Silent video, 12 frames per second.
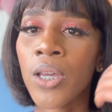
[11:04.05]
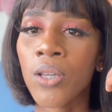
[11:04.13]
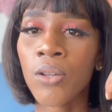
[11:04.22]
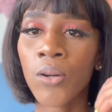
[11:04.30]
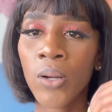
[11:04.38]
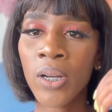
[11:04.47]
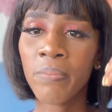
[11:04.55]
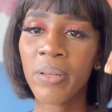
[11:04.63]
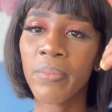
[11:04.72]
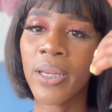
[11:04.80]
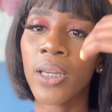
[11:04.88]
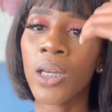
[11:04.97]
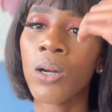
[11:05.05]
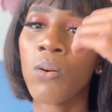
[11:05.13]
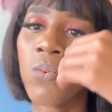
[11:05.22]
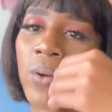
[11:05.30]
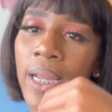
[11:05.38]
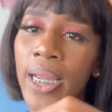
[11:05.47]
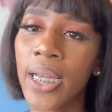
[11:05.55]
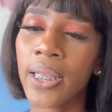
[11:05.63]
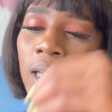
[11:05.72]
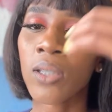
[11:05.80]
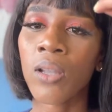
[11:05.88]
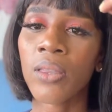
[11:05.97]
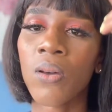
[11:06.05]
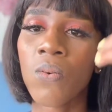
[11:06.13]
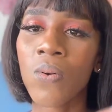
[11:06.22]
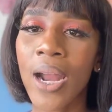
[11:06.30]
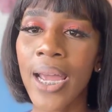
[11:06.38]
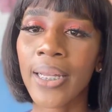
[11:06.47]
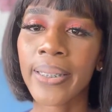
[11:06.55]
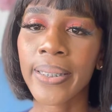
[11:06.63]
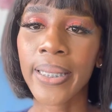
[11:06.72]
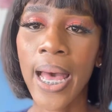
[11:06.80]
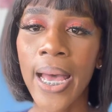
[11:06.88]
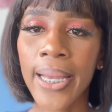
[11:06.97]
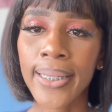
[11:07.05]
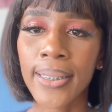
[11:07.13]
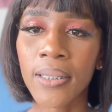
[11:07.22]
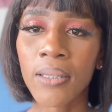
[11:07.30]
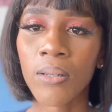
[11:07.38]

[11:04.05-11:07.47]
you don't want to be making a wig that's not the right size.